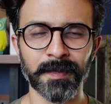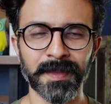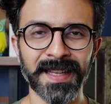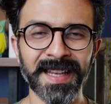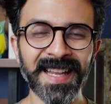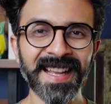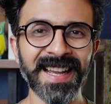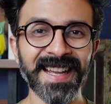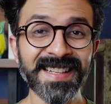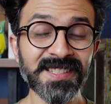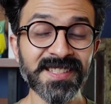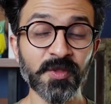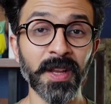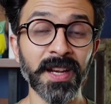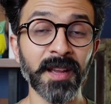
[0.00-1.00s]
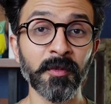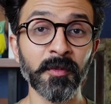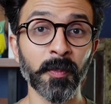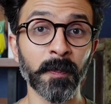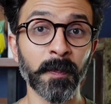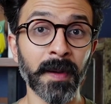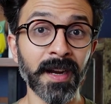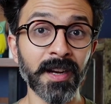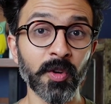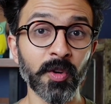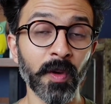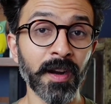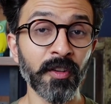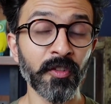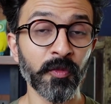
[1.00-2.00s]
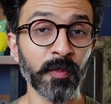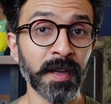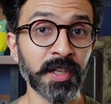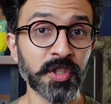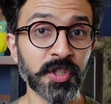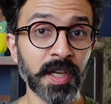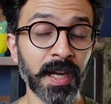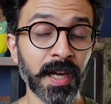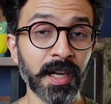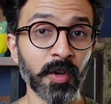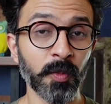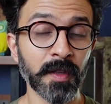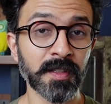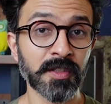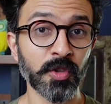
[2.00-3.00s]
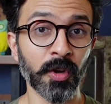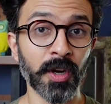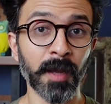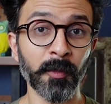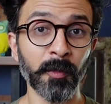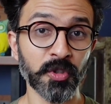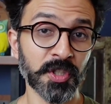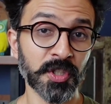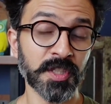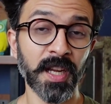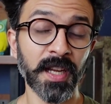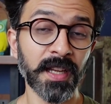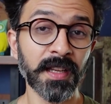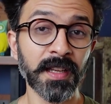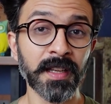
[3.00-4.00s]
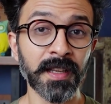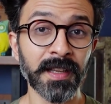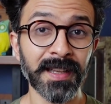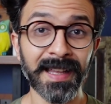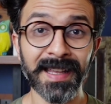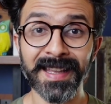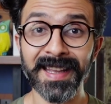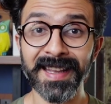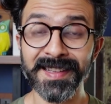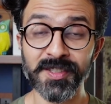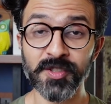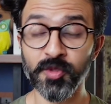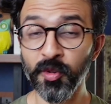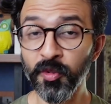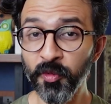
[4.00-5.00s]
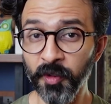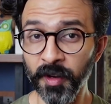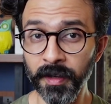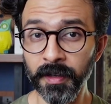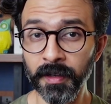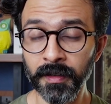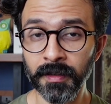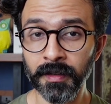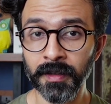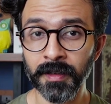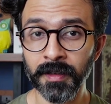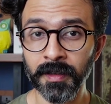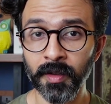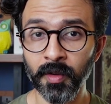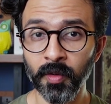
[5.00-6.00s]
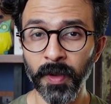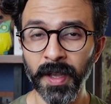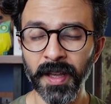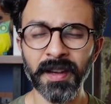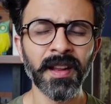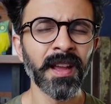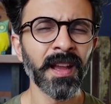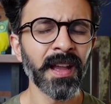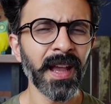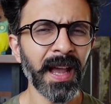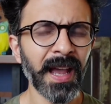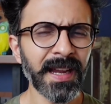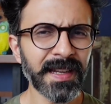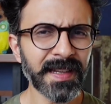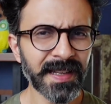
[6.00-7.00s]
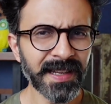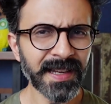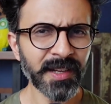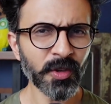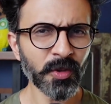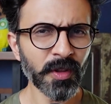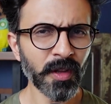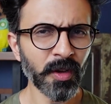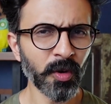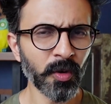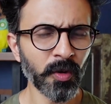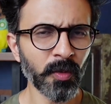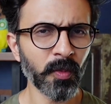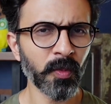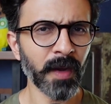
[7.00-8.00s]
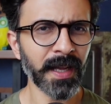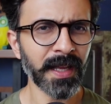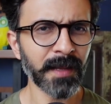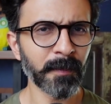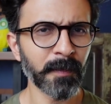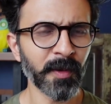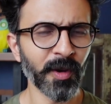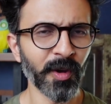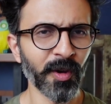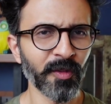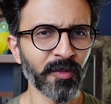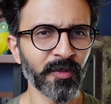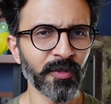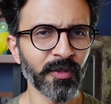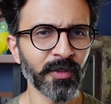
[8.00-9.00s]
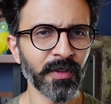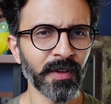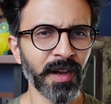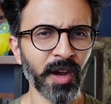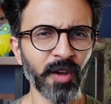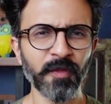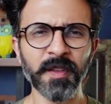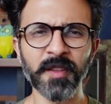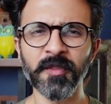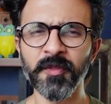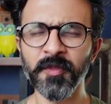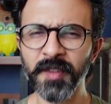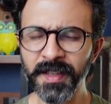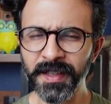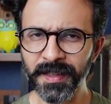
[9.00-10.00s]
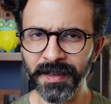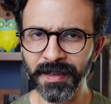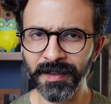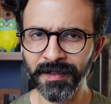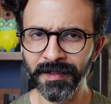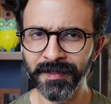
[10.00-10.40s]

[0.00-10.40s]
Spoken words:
Hey guys, welcome to part one of my chat with Sohrab Khushrushahi, aka Sohfit, where I dig into the whole vibe of how we feel